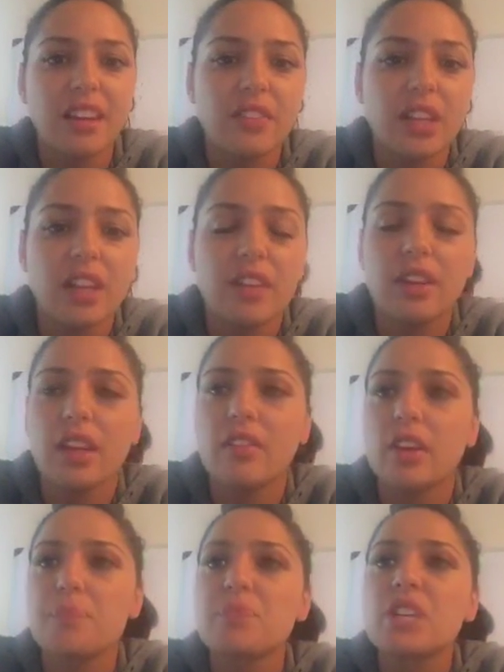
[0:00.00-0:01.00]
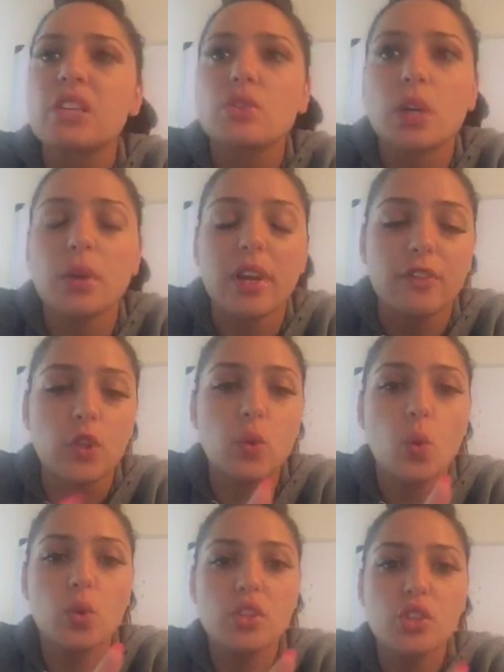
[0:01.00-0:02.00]
I love it, love it, love it. So, anyway, if
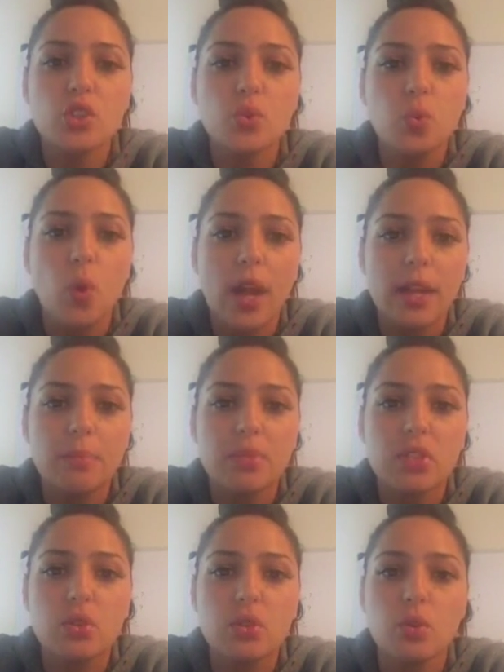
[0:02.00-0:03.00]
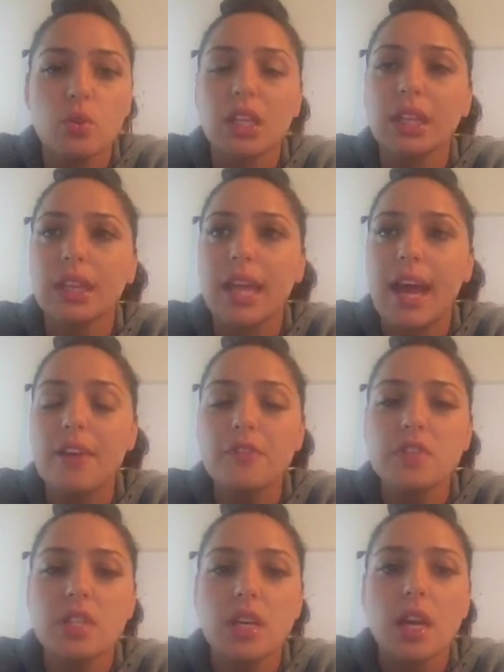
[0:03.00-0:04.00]
you swipe to the
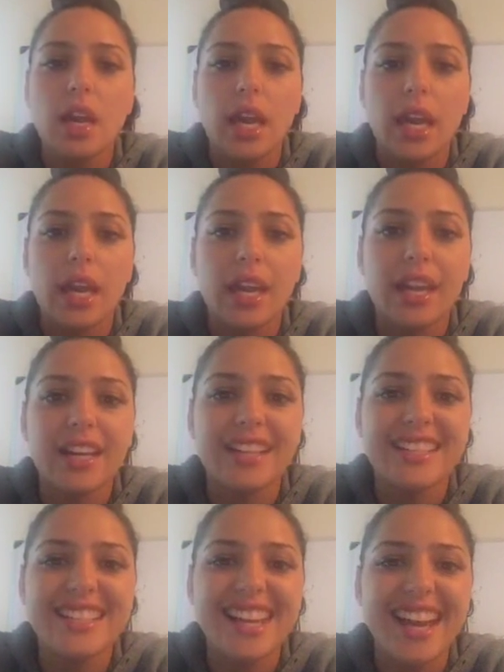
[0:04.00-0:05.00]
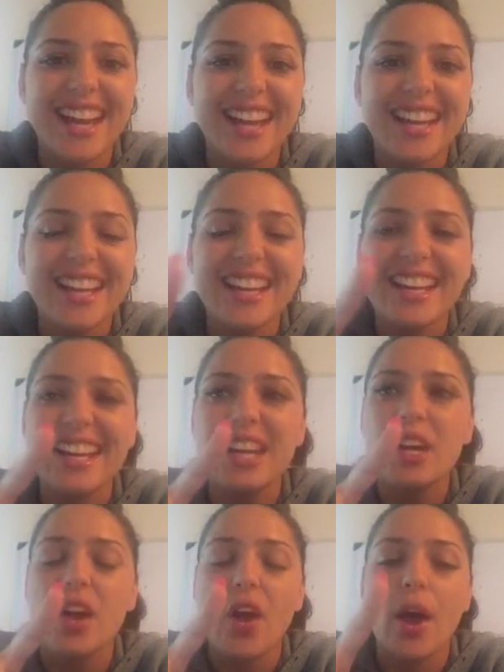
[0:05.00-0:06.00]
left and
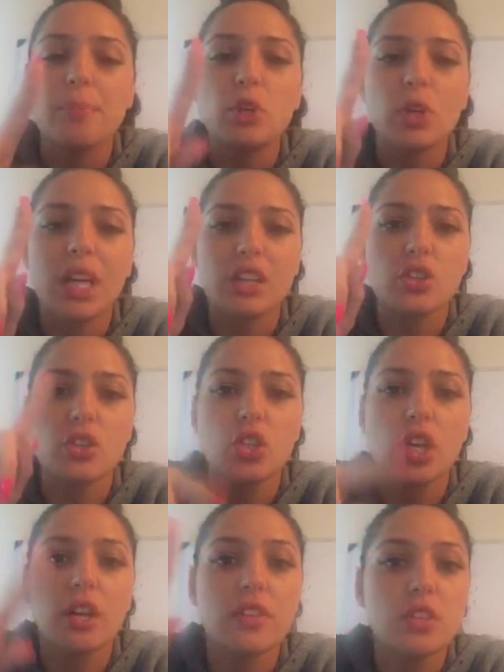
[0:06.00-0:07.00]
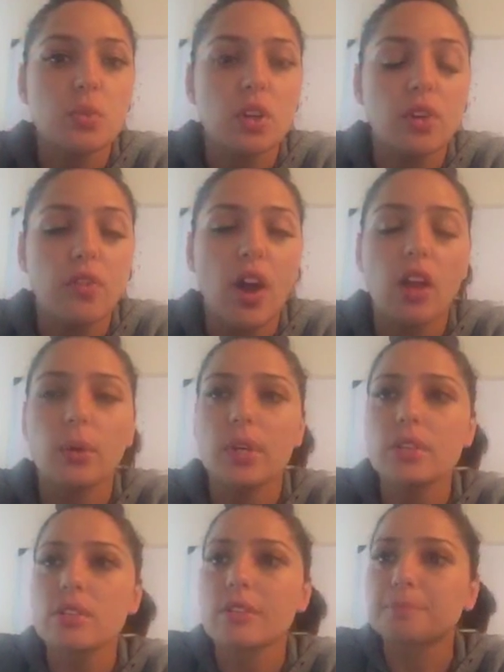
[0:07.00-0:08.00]
hi, um, you can actually share this with your
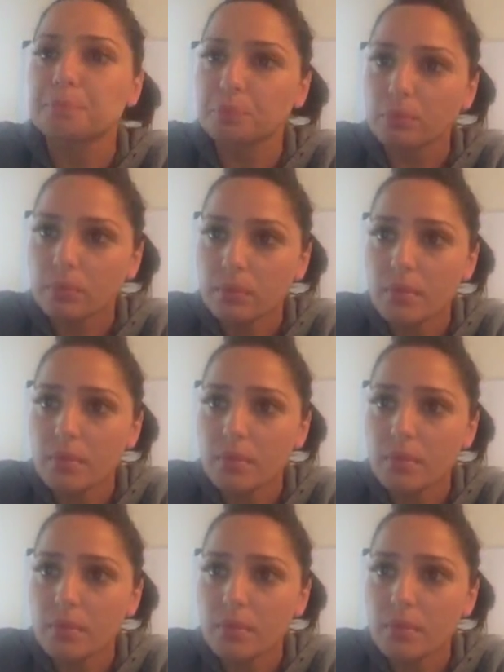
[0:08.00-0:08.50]
followers.